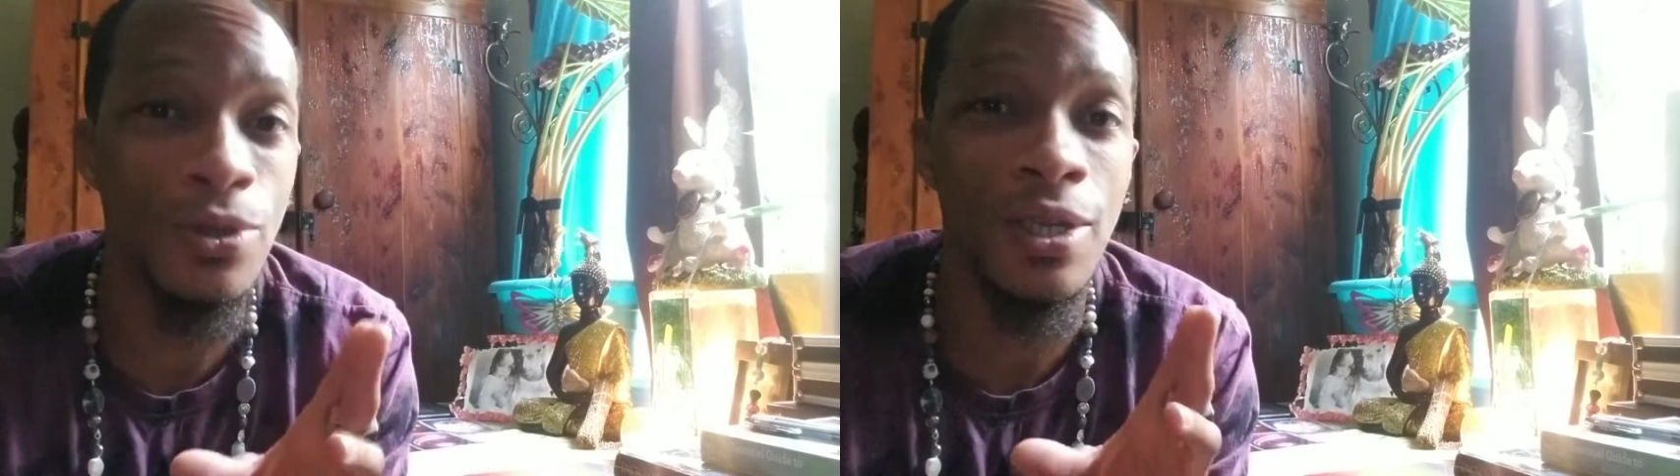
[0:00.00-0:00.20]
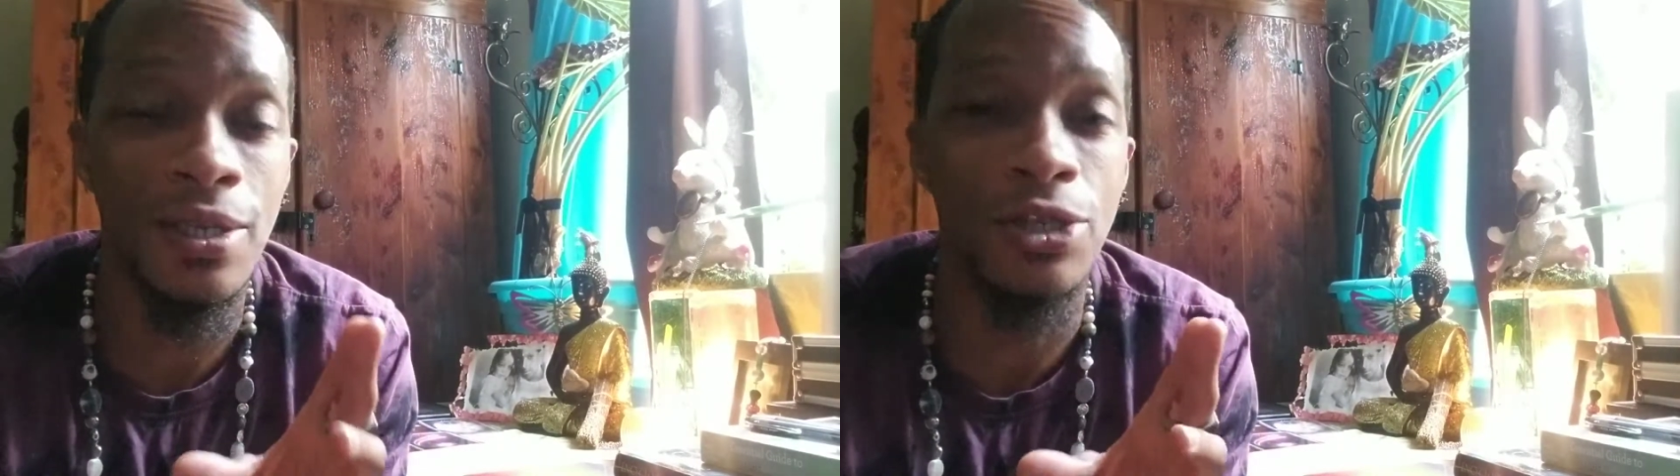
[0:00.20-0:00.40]

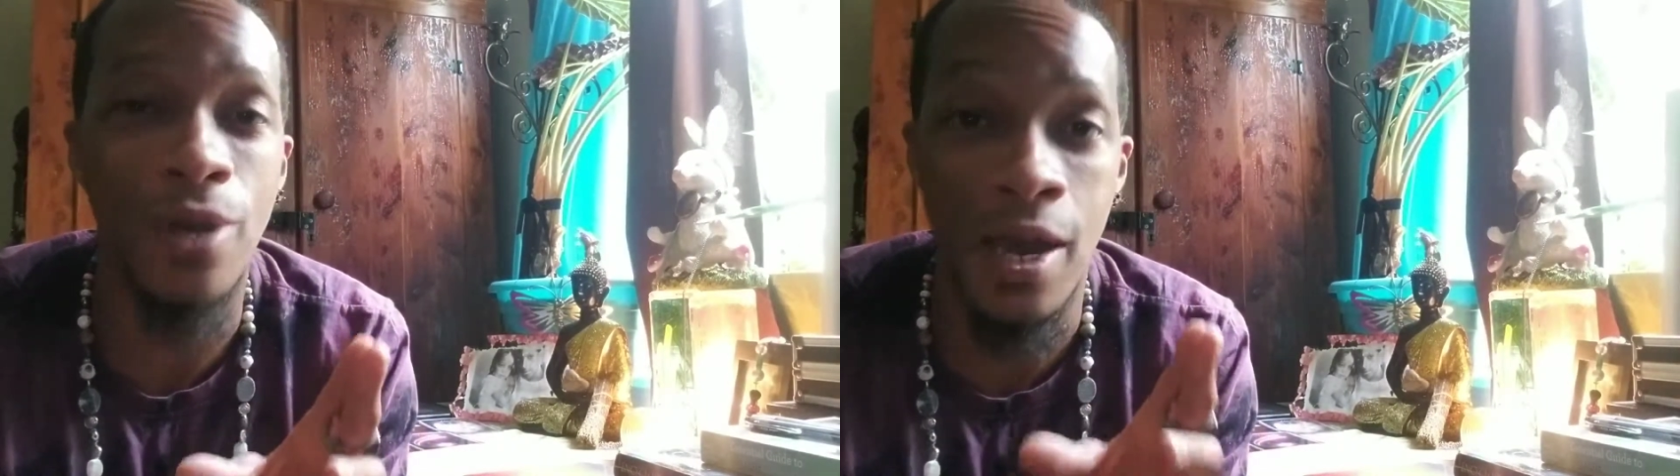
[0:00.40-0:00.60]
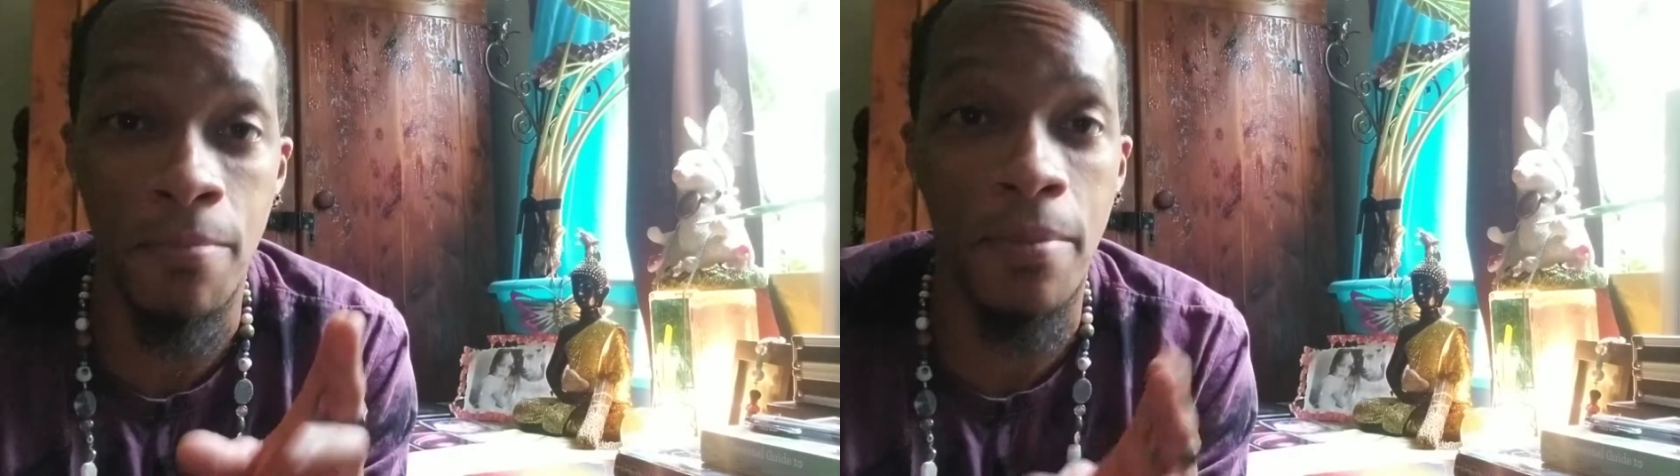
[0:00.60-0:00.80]
need to
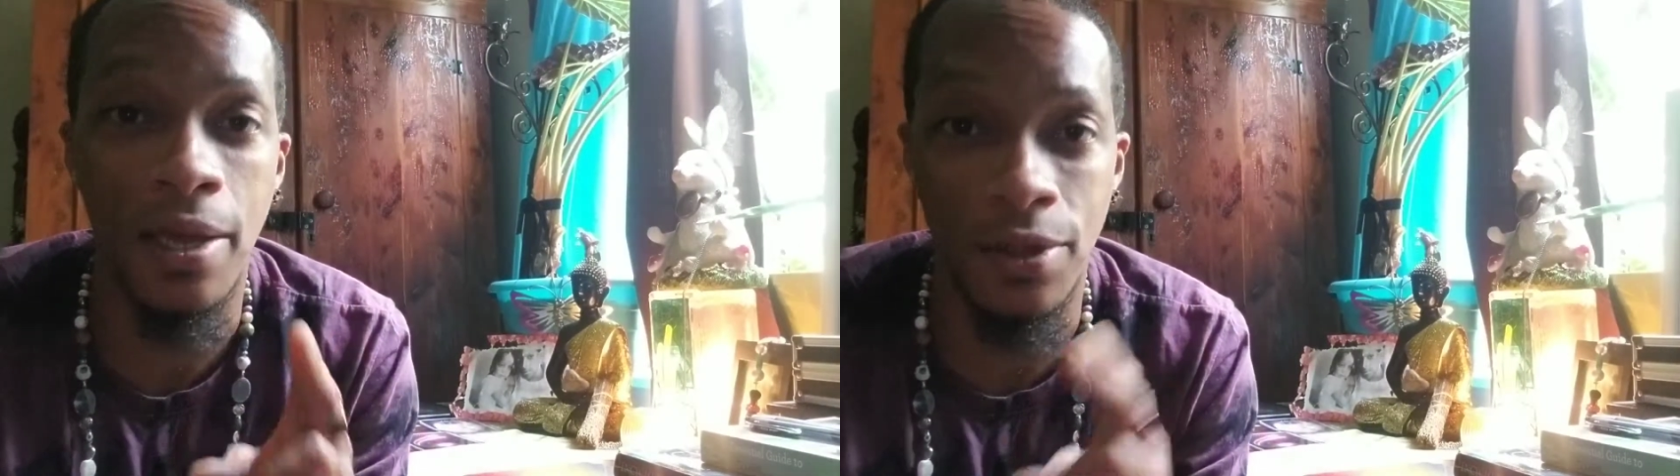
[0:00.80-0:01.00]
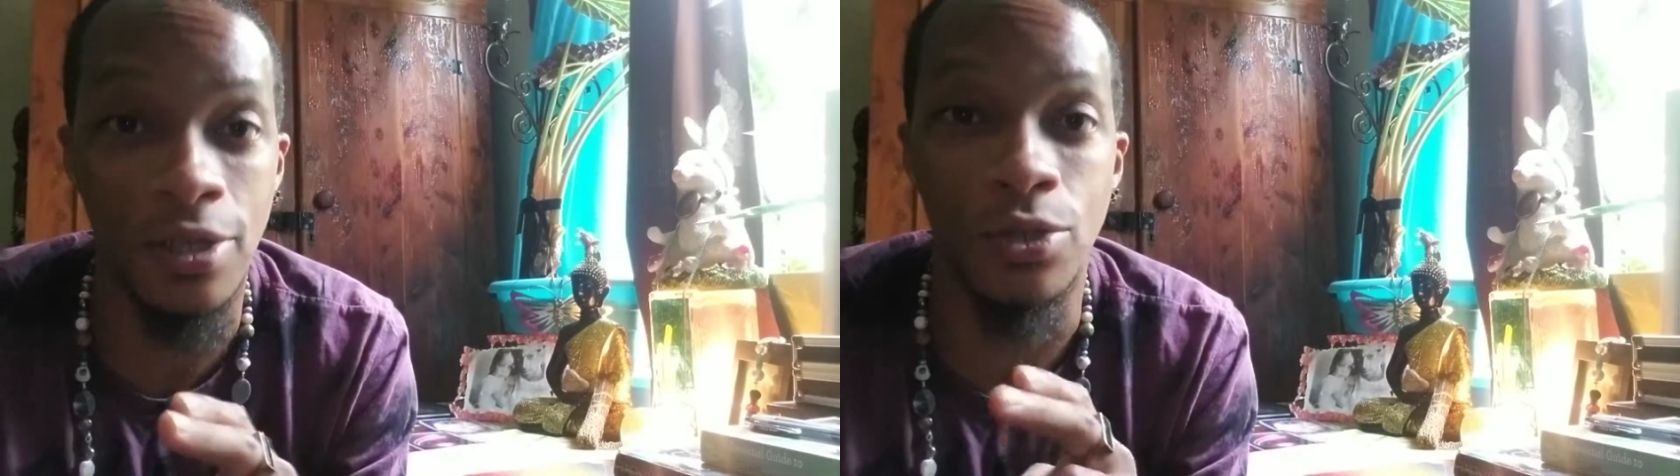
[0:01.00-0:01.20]
try to
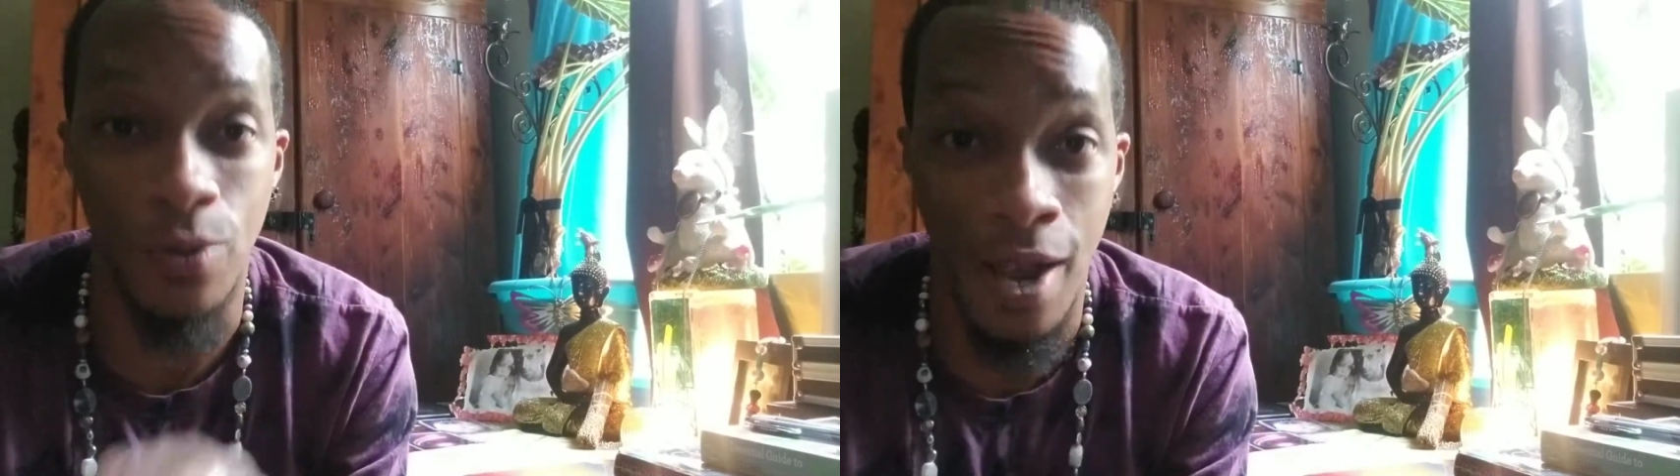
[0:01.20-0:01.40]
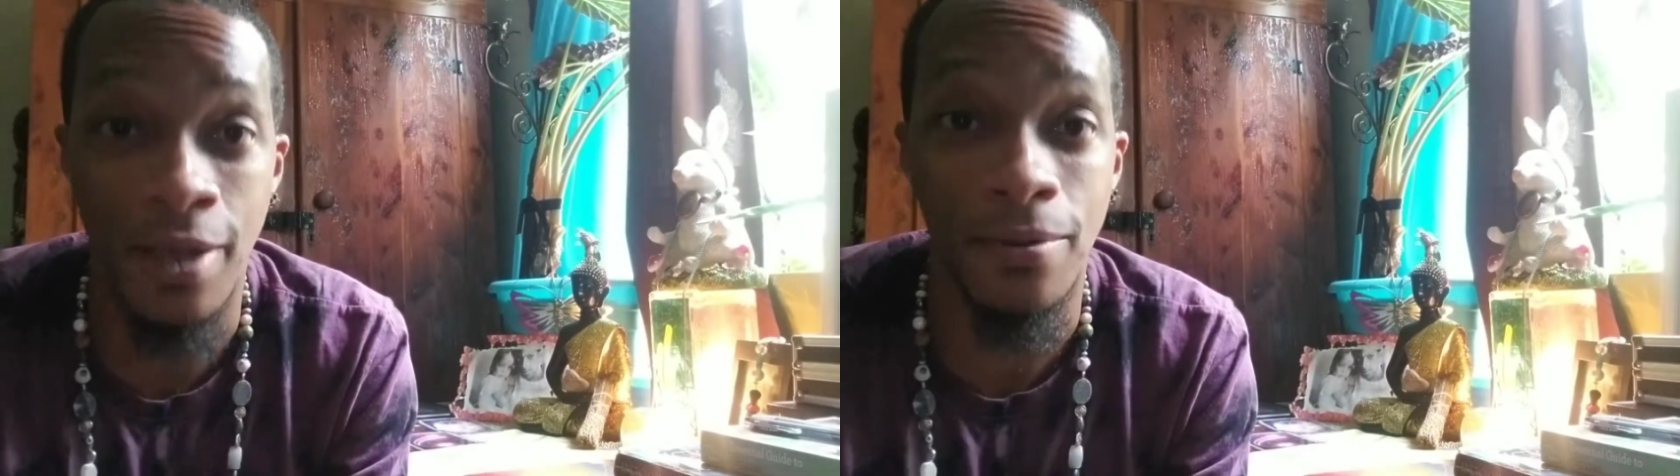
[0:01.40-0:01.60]
make this
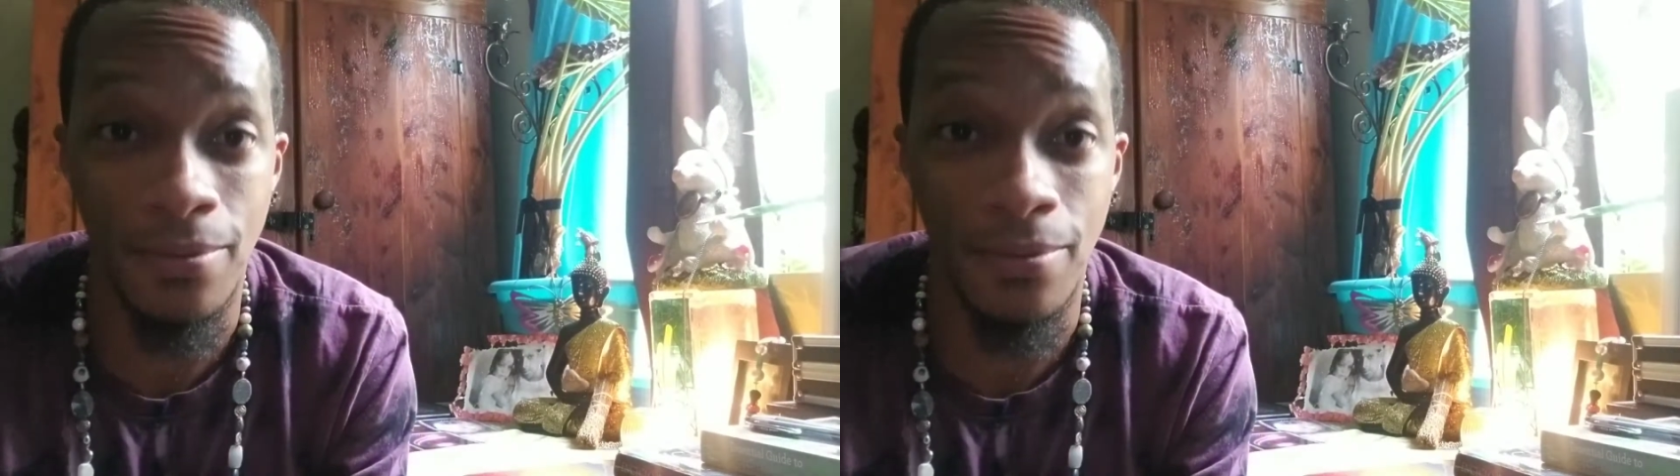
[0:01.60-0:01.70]
right.